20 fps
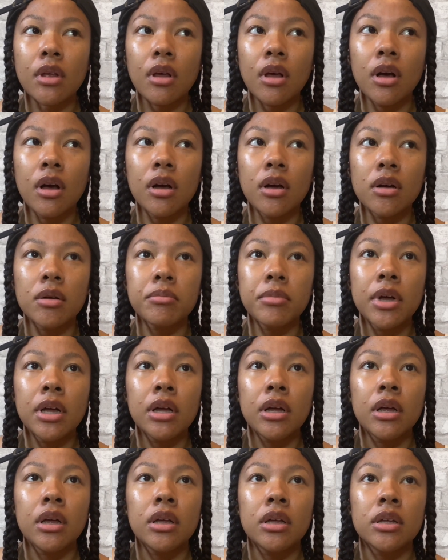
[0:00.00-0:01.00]
Um,
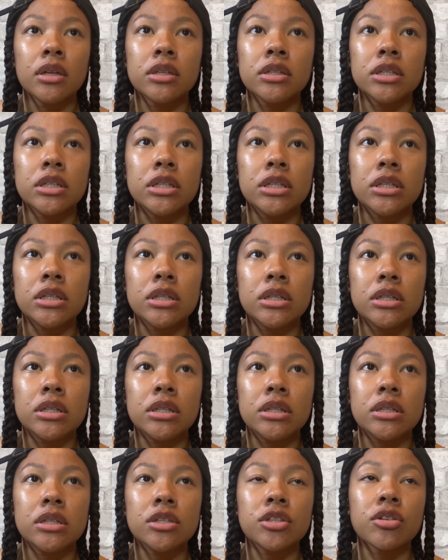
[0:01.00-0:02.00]

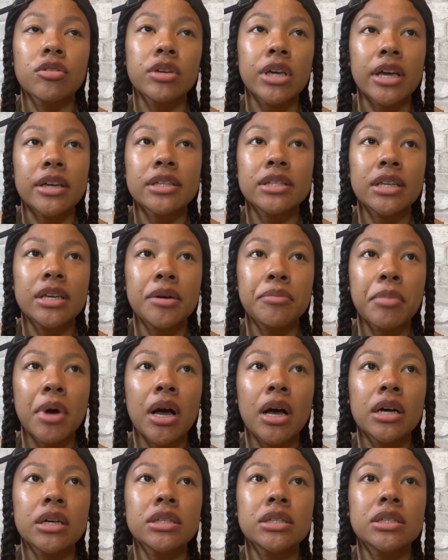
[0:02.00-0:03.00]
so yeah,
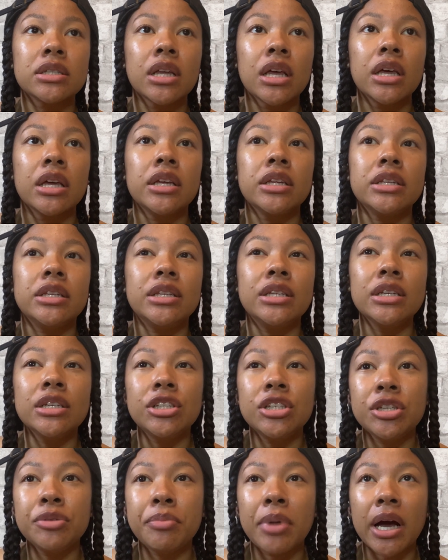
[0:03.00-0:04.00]
sandbox,
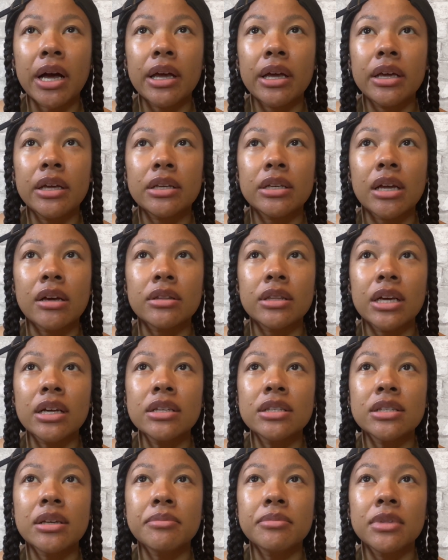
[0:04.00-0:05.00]
Digibyte, now
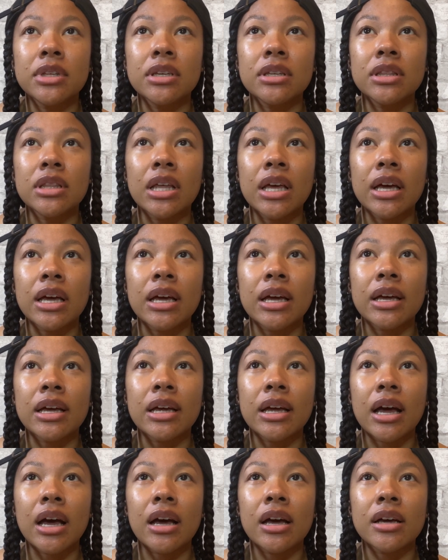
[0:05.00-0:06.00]
that's something
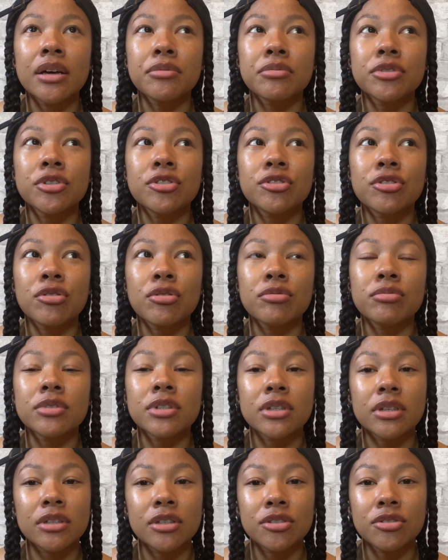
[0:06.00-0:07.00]
that I was told was
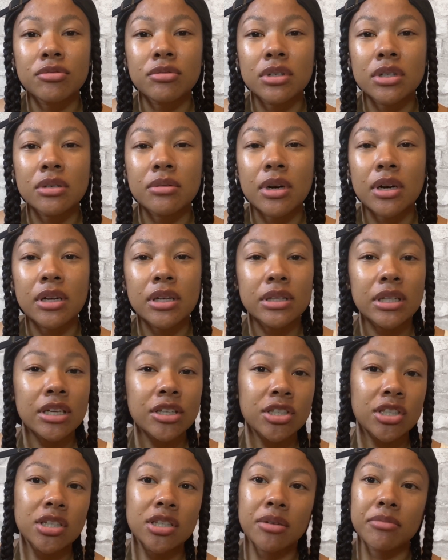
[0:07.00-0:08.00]
going to do really well, and
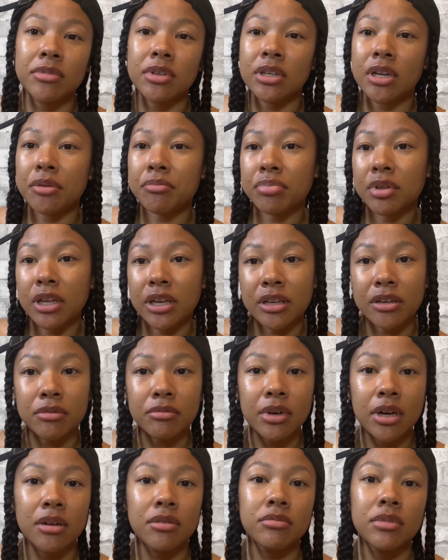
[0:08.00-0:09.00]
that's just something I'm playing
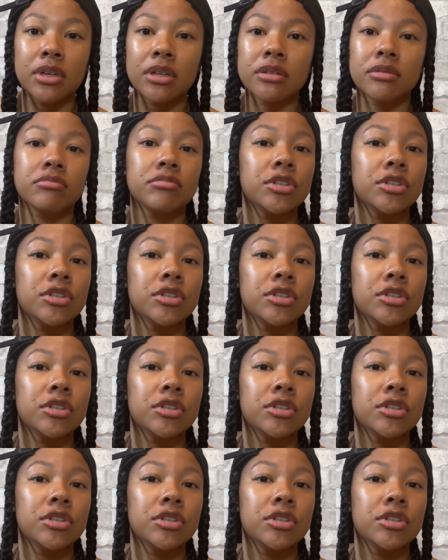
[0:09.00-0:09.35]
around with.